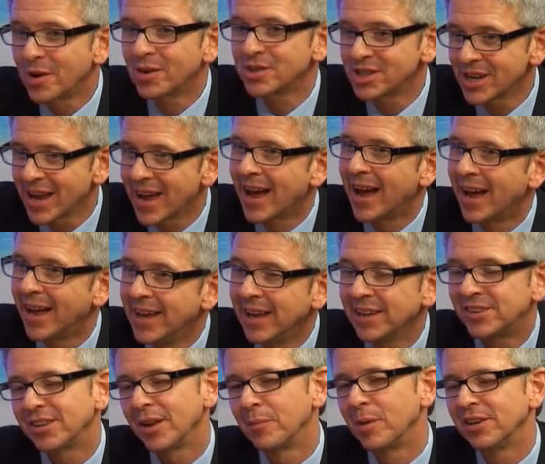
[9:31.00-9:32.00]
almost, yeah.
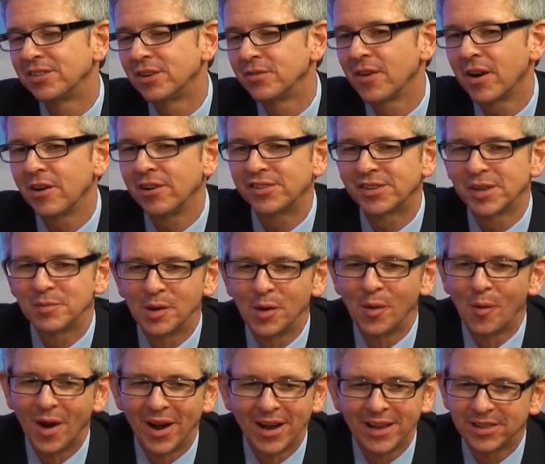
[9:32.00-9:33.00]
It's a very
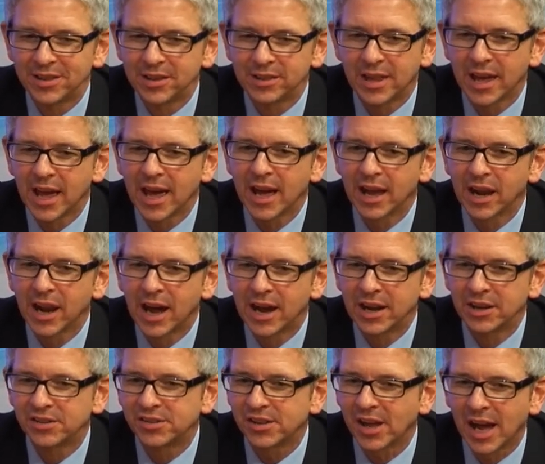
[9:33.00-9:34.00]
similar way that the
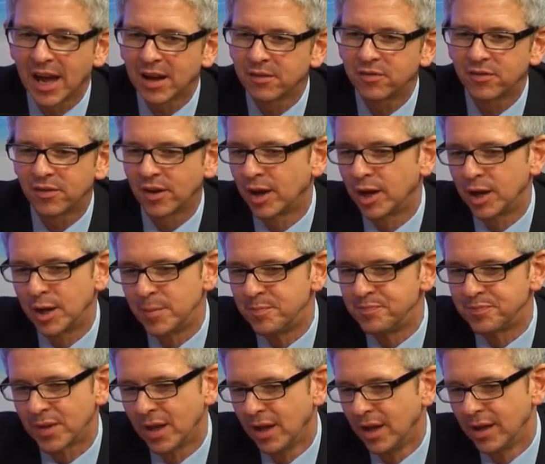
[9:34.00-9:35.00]
airlines have
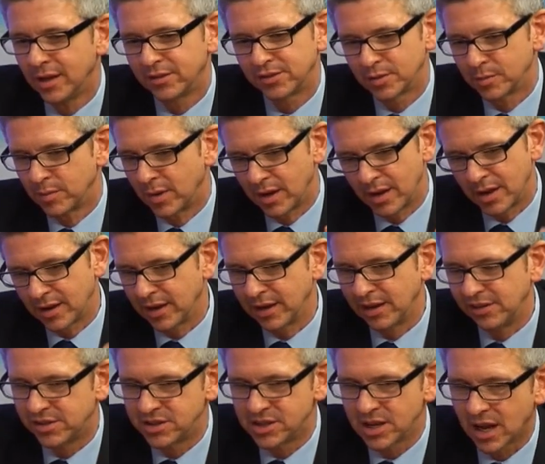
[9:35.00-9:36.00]
some
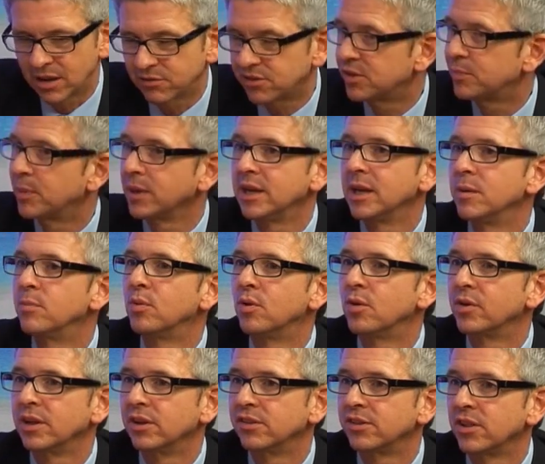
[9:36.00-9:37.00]
EasyJet have speedy
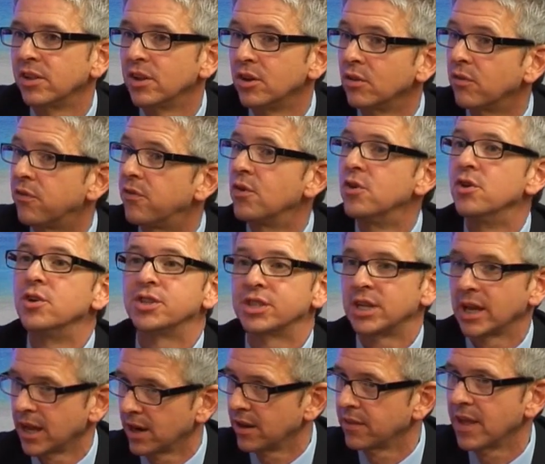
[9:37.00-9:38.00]
boarding, so that you're first
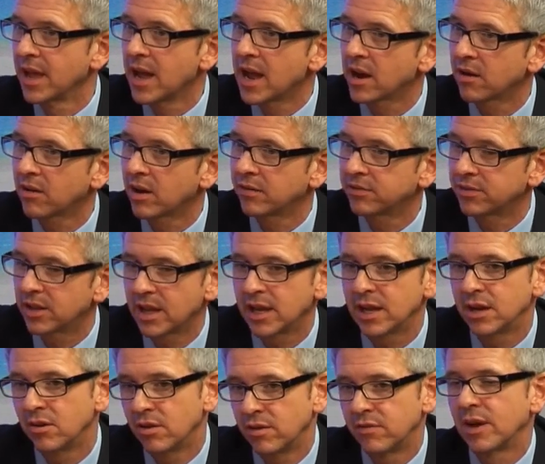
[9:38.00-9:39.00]
to get on the aircraft.
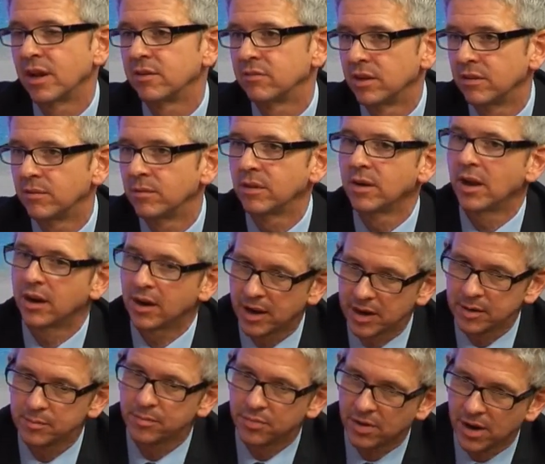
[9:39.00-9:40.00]
Here you're effectively kind of
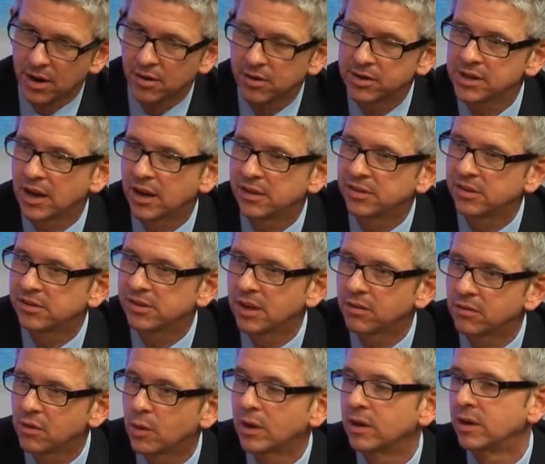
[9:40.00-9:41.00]
like prioritising
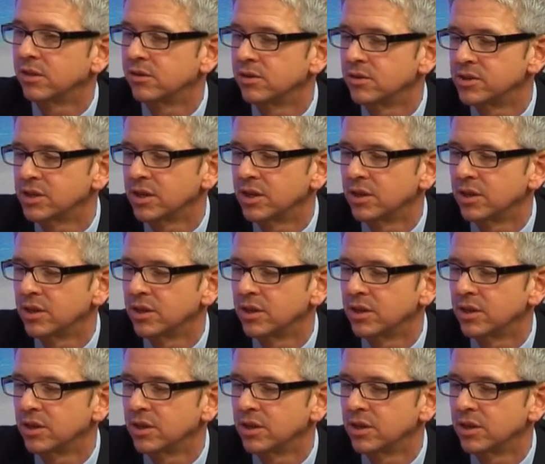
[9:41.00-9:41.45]
yourself quickly through